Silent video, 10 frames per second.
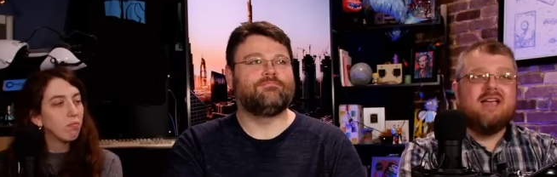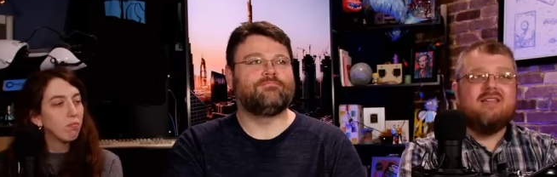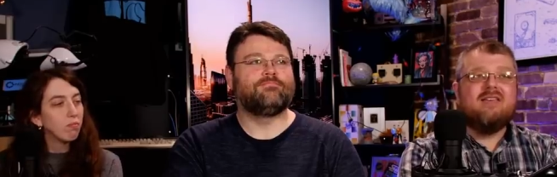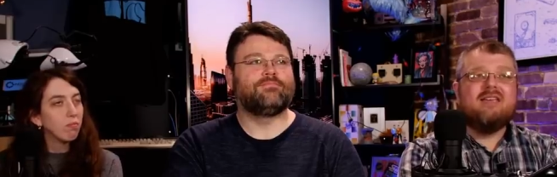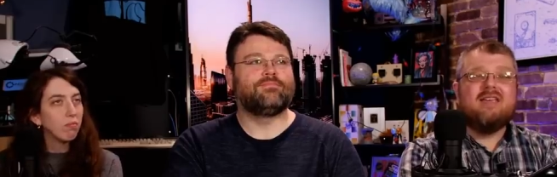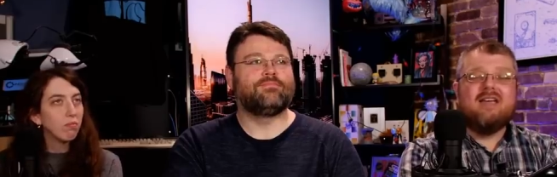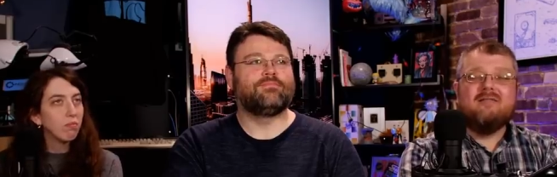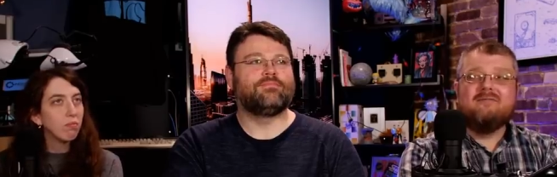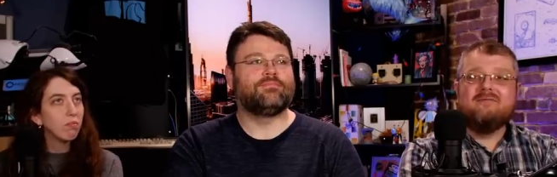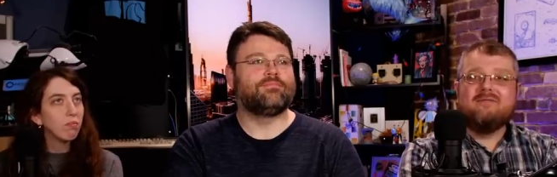Speaker 1: and they
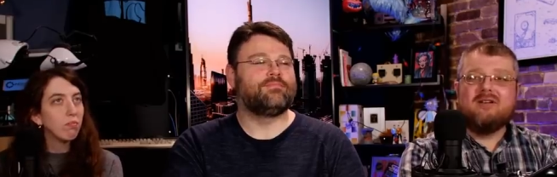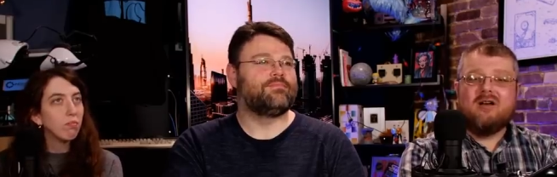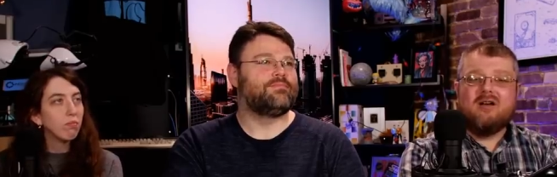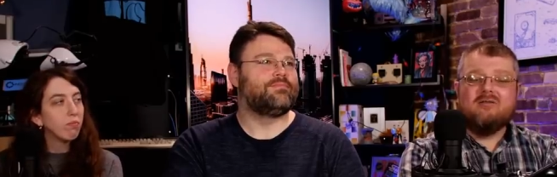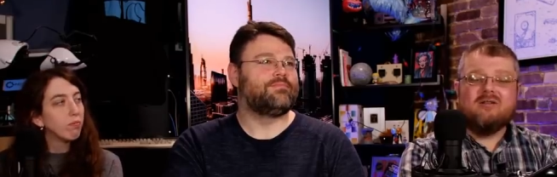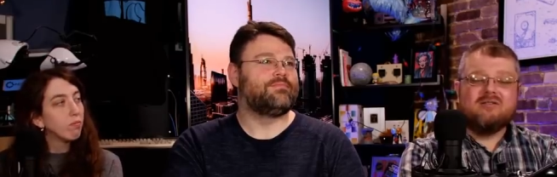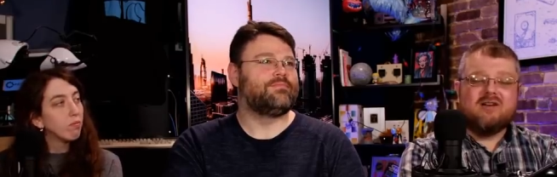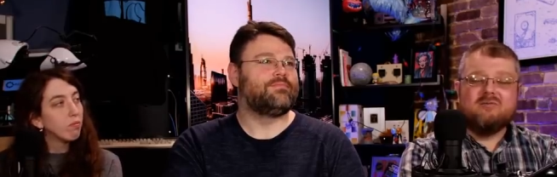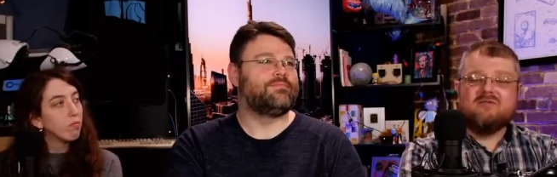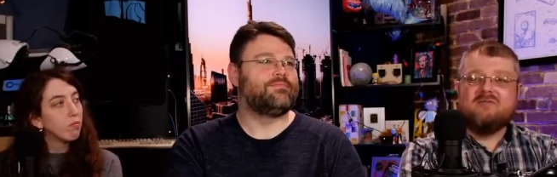have auto-
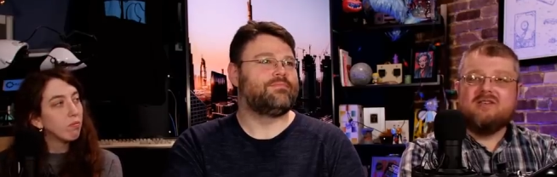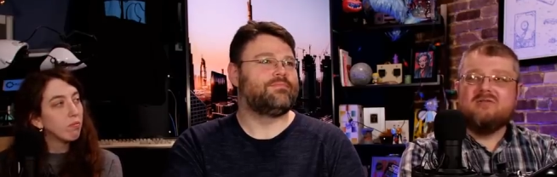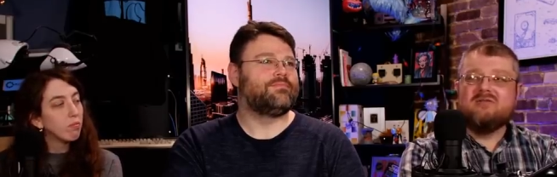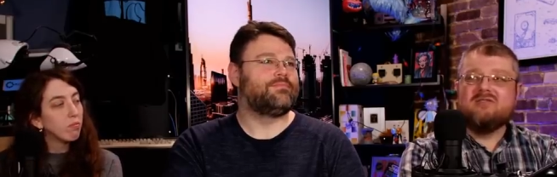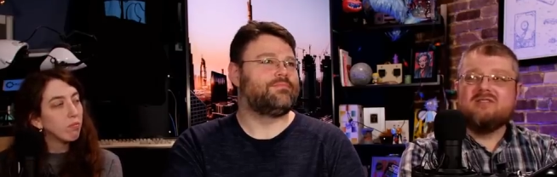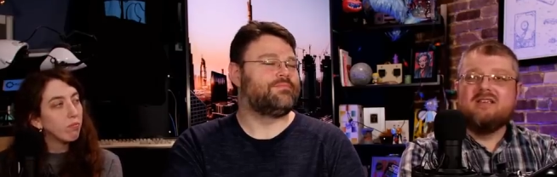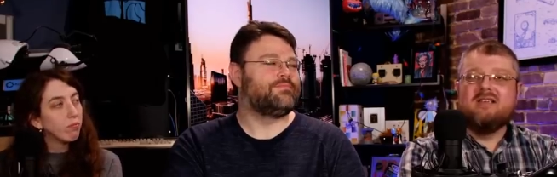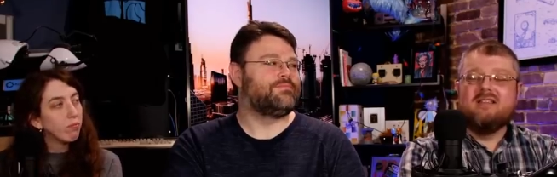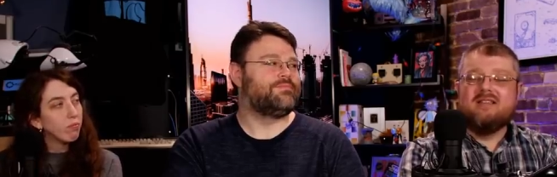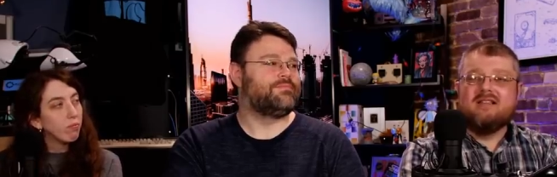autonomous vehicles
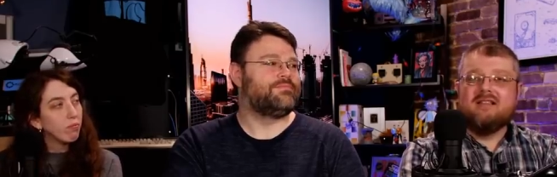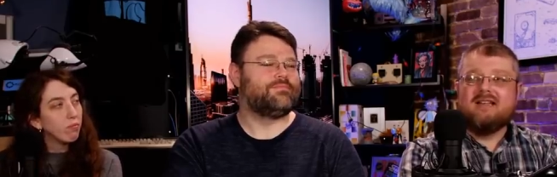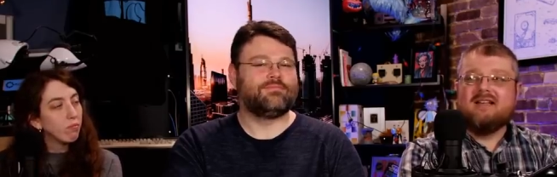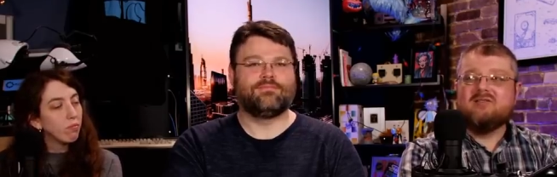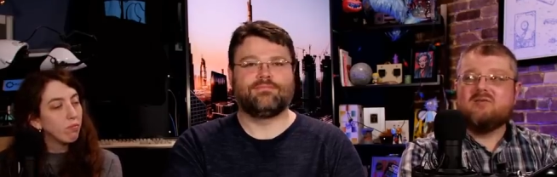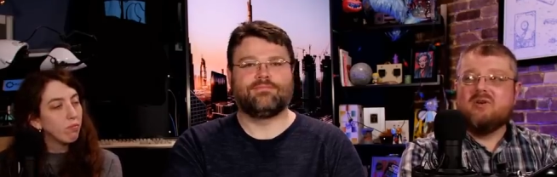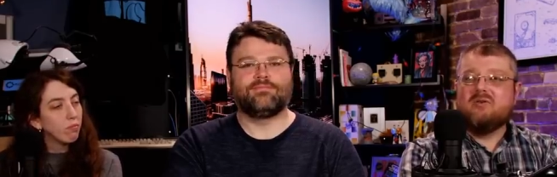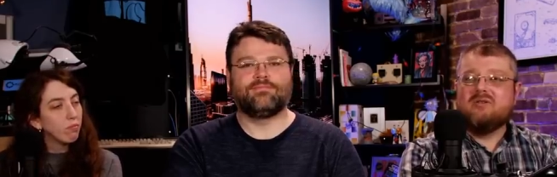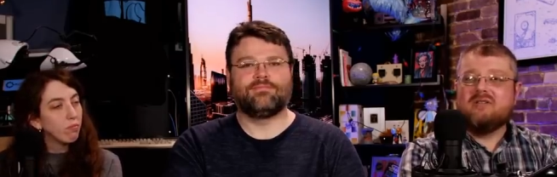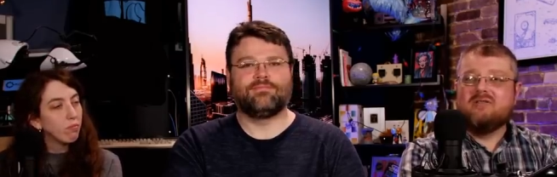that lay down
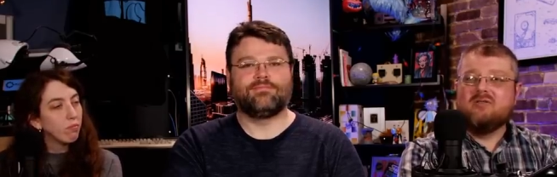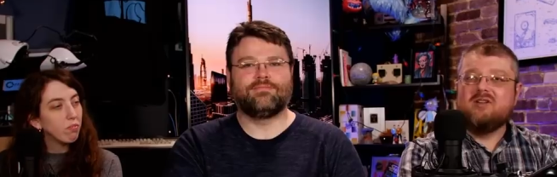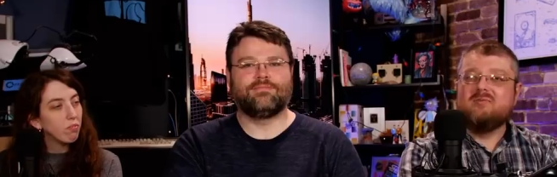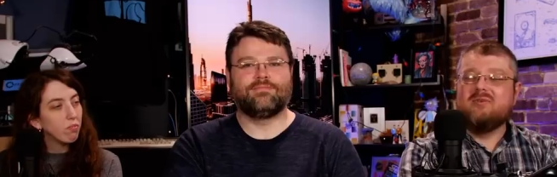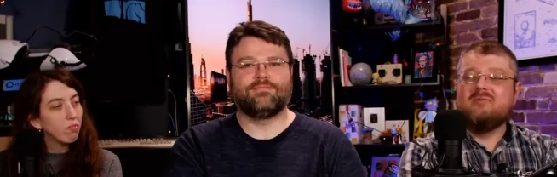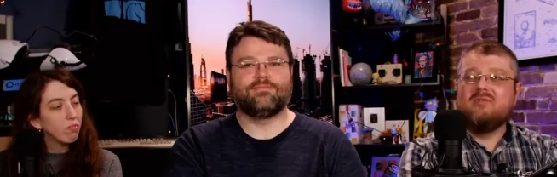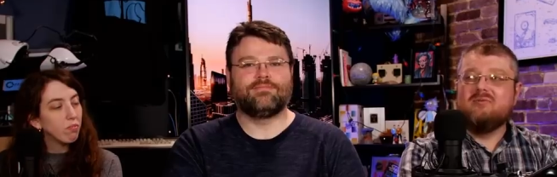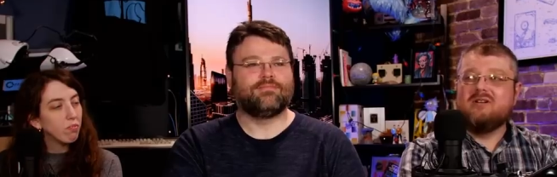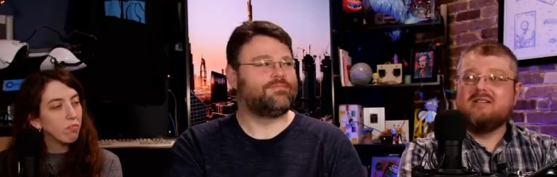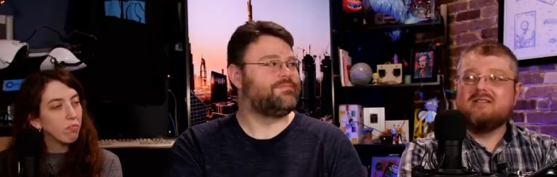smoke and transport the
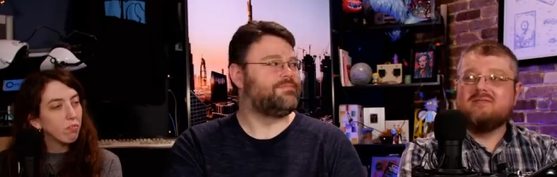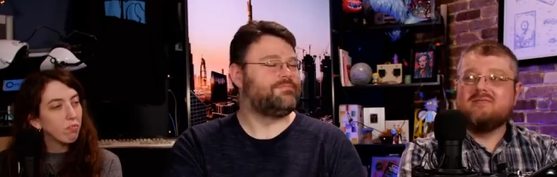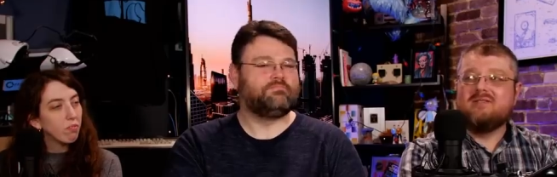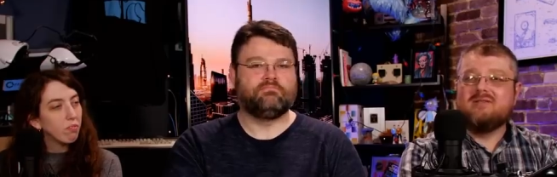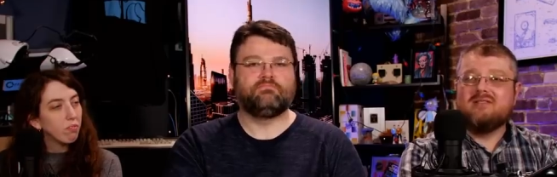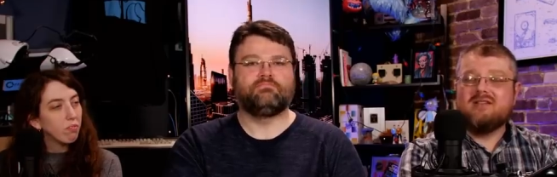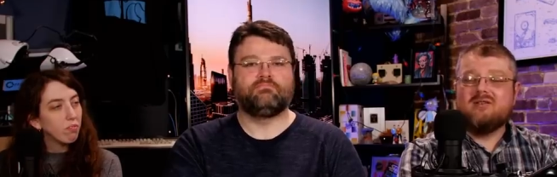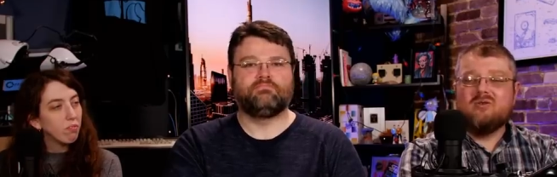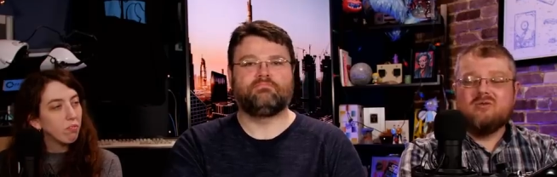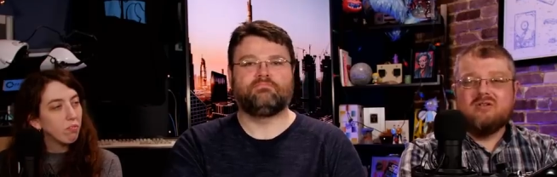robots. So it's like a
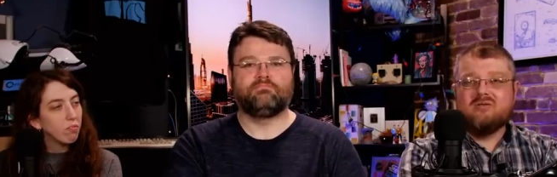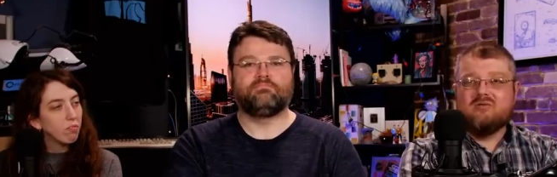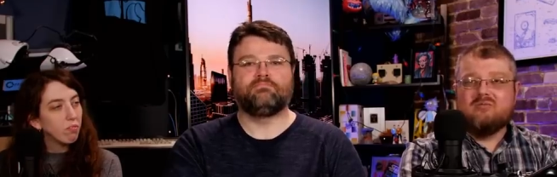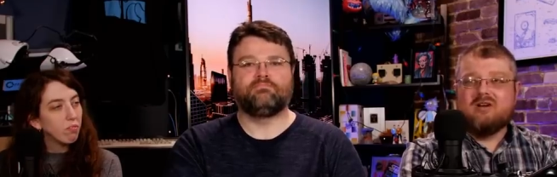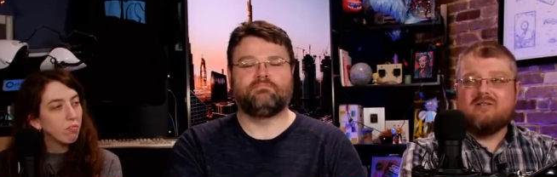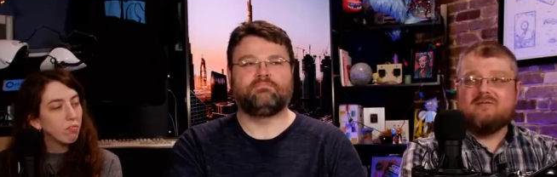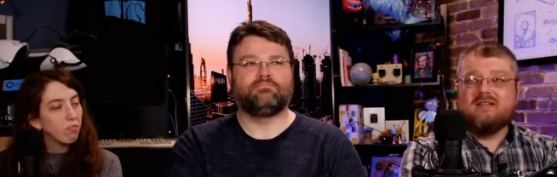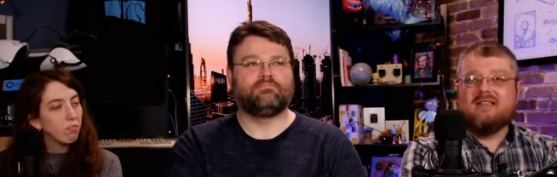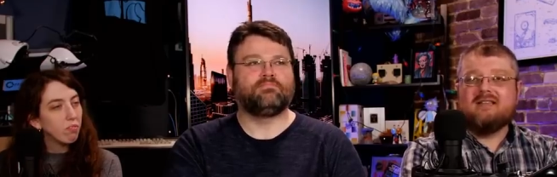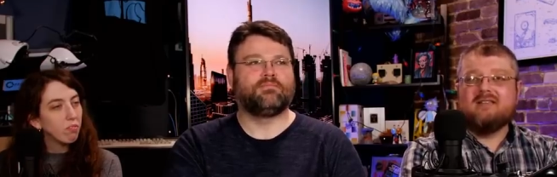whole little robot
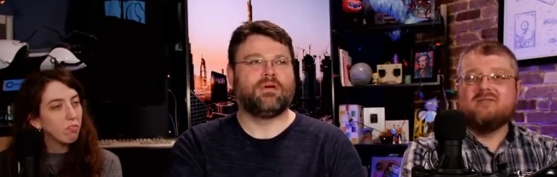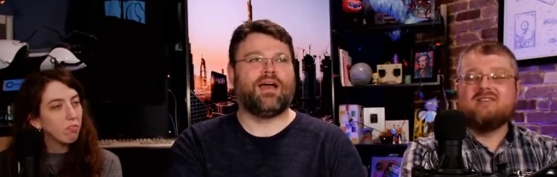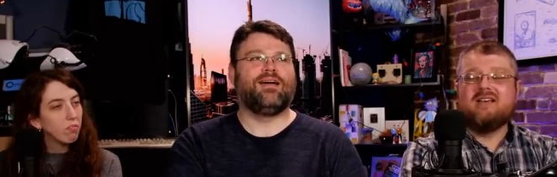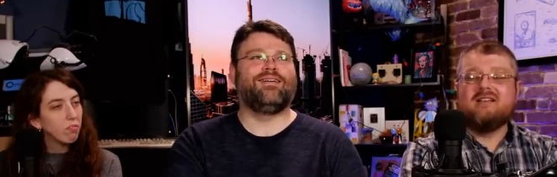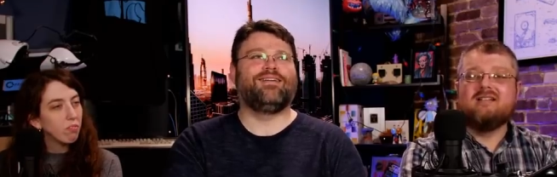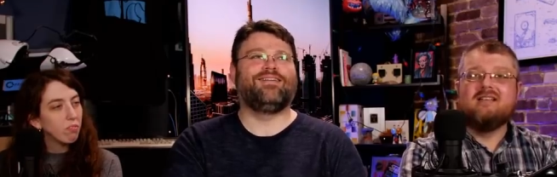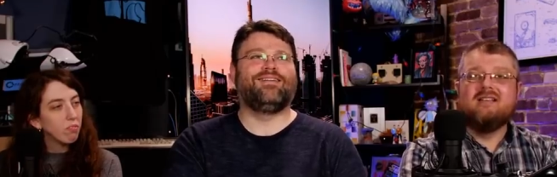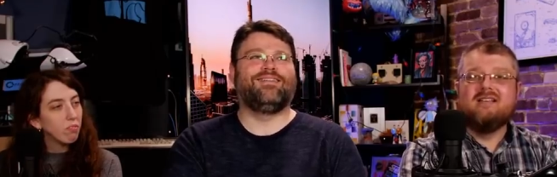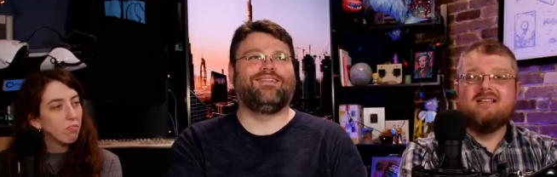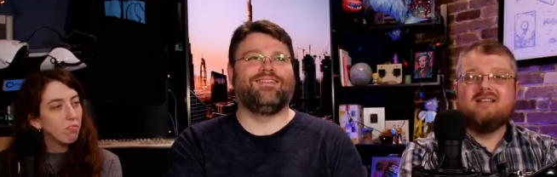fleet that goes out
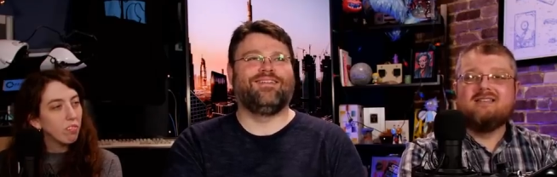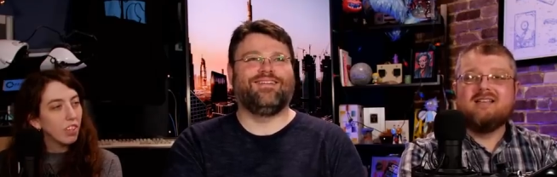and